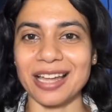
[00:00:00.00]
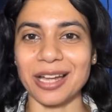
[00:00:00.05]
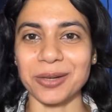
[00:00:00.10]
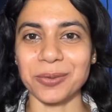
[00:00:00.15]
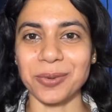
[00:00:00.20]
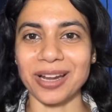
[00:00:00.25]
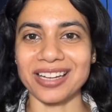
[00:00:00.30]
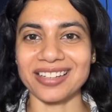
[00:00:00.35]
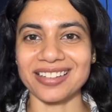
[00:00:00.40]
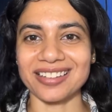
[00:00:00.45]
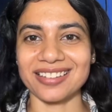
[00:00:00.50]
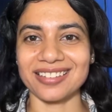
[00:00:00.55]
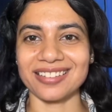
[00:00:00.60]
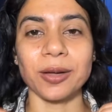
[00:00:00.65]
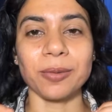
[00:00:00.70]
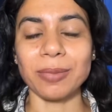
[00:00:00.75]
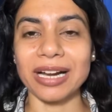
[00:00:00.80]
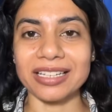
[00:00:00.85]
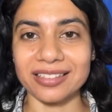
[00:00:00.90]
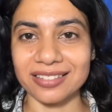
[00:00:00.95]
that one.
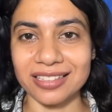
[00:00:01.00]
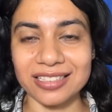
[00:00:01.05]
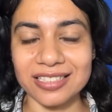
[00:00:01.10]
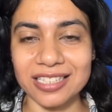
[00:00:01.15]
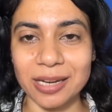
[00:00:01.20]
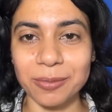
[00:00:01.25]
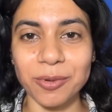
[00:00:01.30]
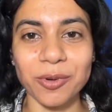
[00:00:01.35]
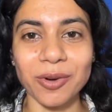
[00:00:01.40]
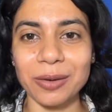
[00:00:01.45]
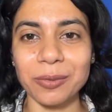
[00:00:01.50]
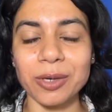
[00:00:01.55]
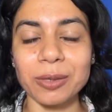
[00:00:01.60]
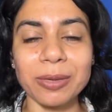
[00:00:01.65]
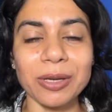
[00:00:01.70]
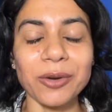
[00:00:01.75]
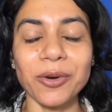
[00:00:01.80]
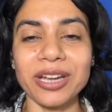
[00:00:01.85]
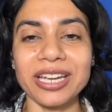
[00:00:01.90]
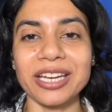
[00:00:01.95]
But in this demo, I won't
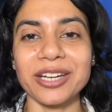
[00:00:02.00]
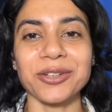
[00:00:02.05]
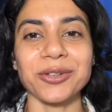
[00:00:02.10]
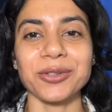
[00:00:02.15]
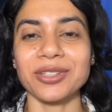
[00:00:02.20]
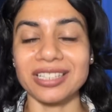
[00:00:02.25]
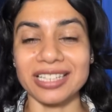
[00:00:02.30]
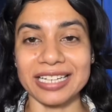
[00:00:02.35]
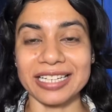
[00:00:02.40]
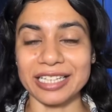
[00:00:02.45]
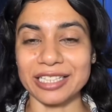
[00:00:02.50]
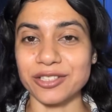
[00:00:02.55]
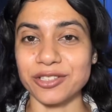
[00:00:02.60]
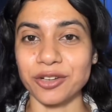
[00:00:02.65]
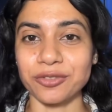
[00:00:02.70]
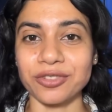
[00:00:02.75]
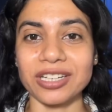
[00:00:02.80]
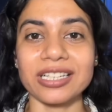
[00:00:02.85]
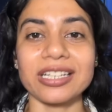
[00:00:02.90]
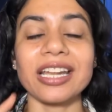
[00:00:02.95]
be going into the details
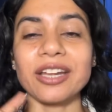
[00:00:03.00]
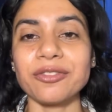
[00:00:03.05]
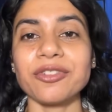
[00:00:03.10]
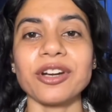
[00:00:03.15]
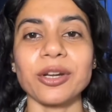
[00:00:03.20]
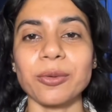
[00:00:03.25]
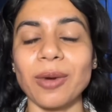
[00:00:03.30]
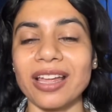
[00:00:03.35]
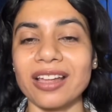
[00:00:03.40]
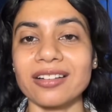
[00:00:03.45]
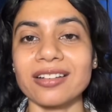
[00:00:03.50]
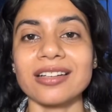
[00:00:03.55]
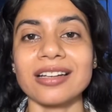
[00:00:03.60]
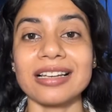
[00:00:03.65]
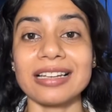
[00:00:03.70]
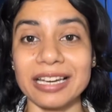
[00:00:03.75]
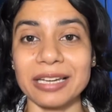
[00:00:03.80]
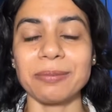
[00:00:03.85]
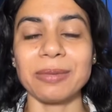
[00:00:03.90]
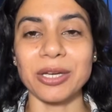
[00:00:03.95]
of it. If required,
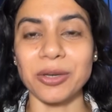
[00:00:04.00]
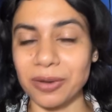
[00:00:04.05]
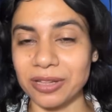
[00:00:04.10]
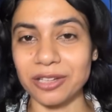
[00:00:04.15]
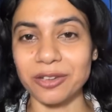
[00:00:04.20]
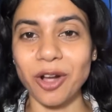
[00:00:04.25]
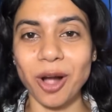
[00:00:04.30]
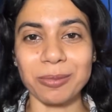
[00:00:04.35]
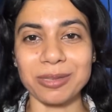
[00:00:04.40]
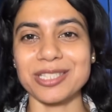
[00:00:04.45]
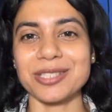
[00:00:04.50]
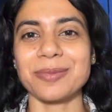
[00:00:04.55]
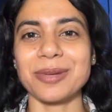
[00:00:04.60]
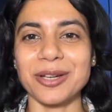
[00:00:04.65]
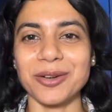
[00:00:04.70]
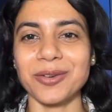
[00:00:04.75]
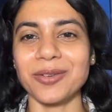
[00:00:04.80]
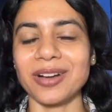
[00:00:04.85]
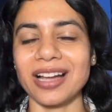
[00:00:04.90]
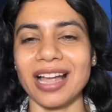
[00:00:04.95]
let me know in the comments below.